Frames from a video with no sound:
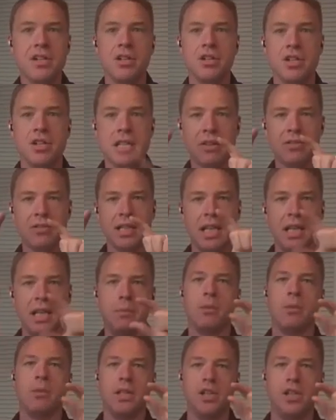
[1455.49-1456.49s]
You just have to keep
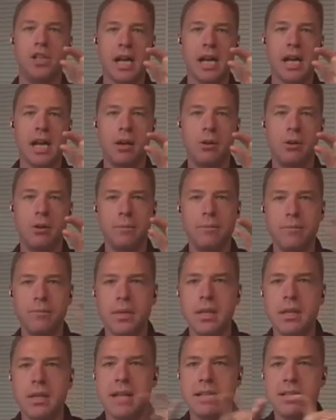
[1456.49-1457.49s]
it really shallow.
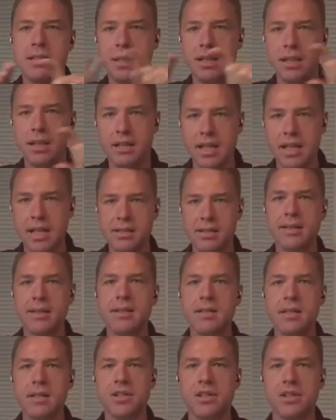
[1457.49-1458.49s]
That's the that's the
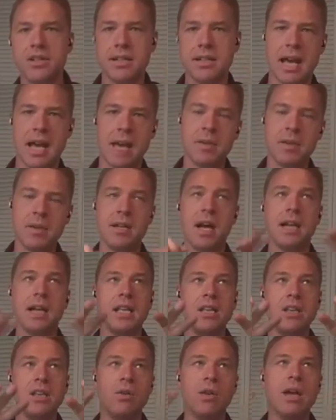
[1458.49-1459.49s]
distinction in time. It's not
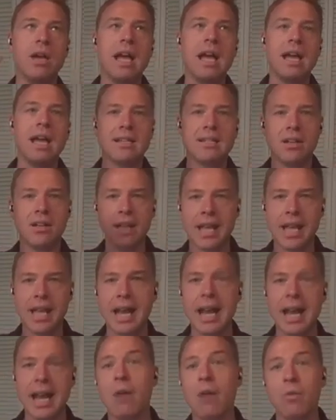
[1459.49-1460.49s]
that you necessarily
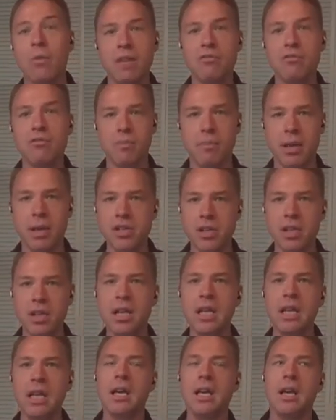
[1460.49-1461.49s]
cut out
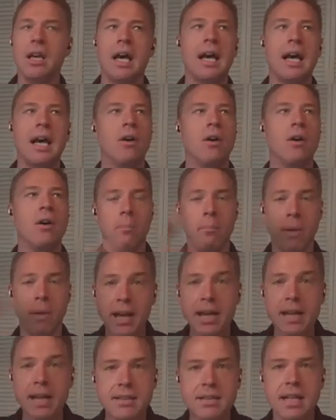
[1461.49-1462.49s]
information uh, or
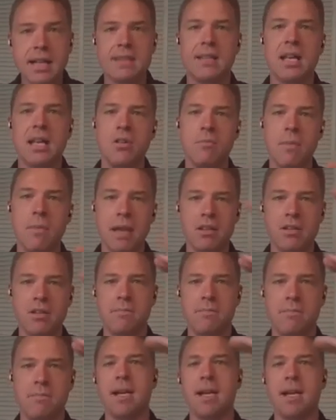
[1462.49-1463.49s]
buckets. It's that you make those
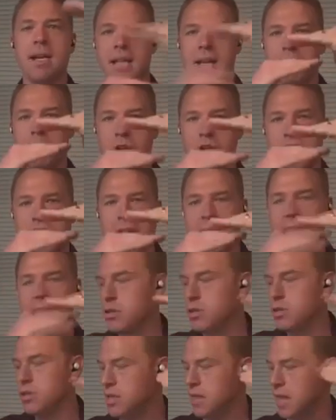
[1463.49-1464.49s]
buckets a lot more shallow.
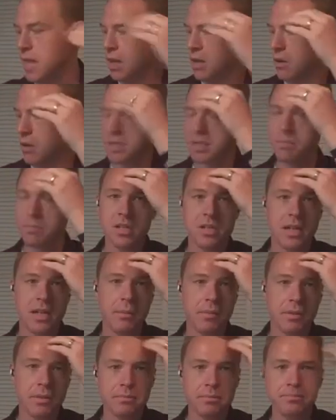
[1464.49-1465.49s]
You just can't go in as much depth.